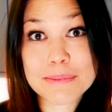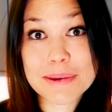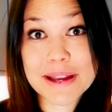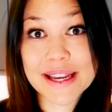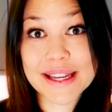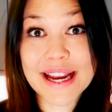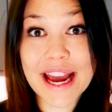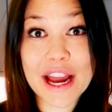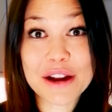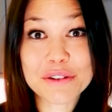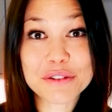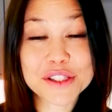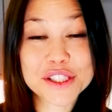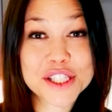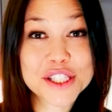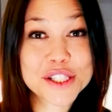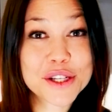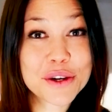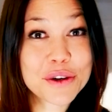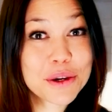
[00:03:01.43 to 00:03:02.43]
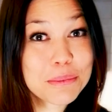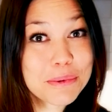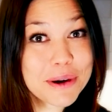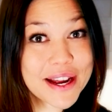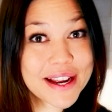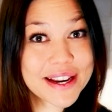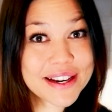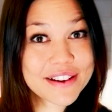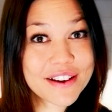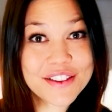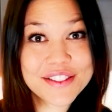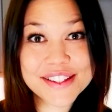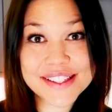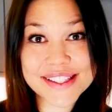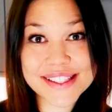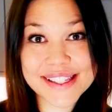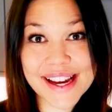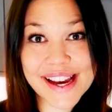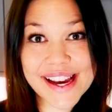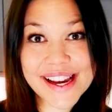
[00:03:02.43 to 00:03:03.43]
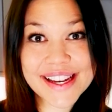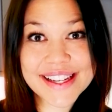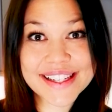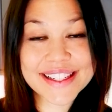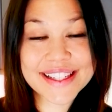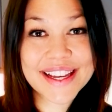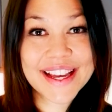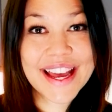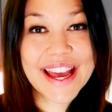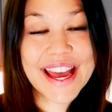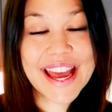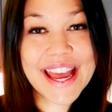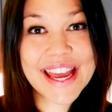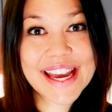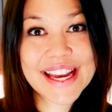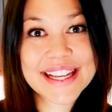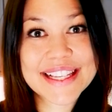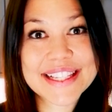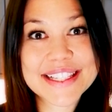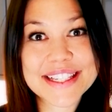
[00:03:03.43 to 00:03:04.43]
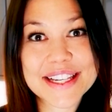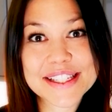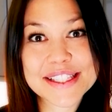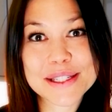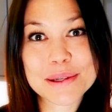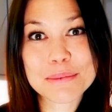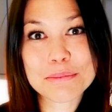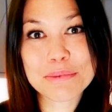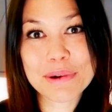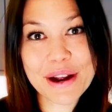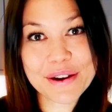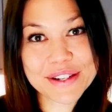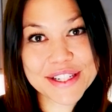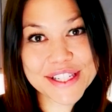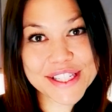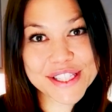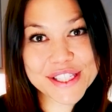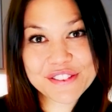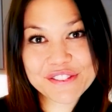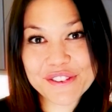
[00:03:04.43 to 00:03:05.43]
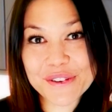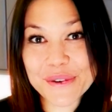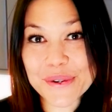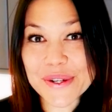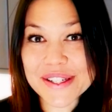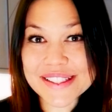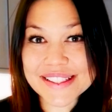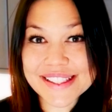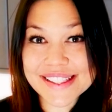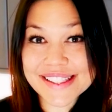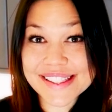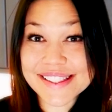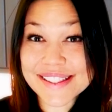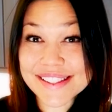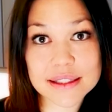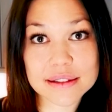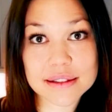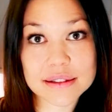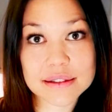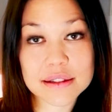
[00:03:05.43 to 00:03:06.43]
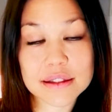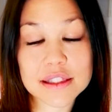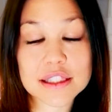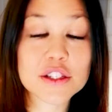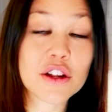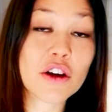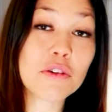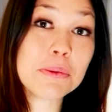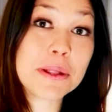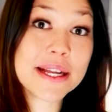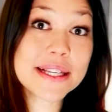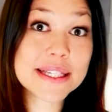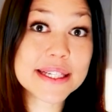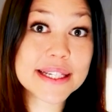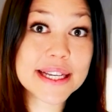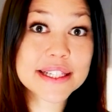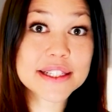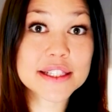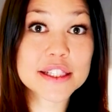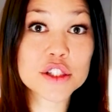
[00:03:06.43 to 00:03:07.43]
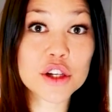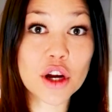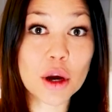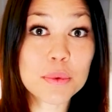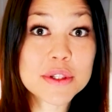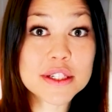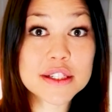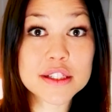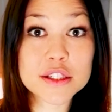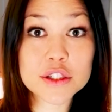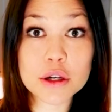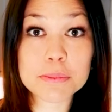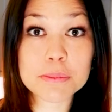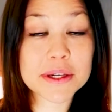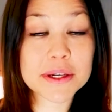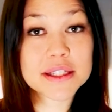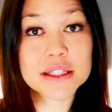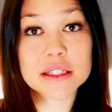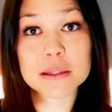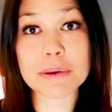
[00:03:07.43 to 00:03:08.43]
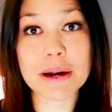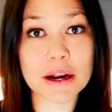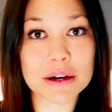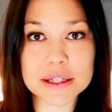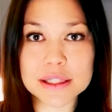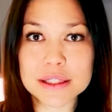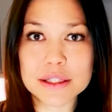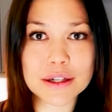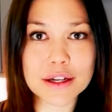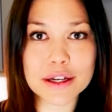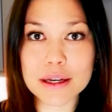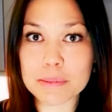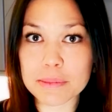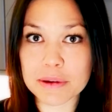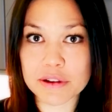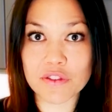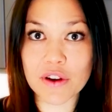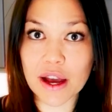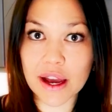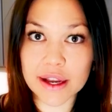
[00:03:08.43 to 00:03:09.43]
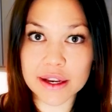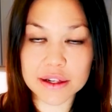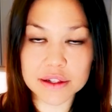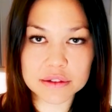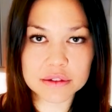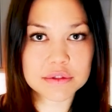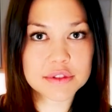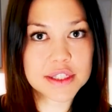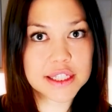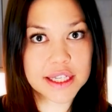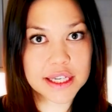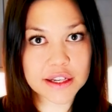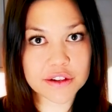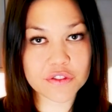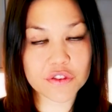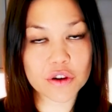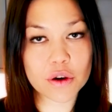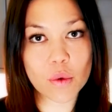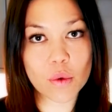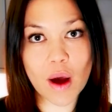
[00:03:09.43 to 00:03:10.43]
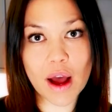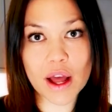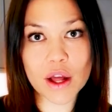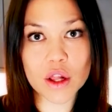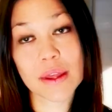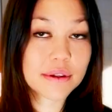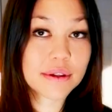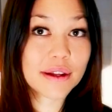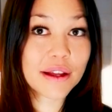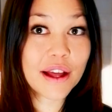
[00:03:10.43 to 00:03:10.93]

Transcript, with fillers: make an Irish soda bread on the side and some brownies for dessert. So I plan today to start with dessert because the brownies are gonna be fine sitting for a while.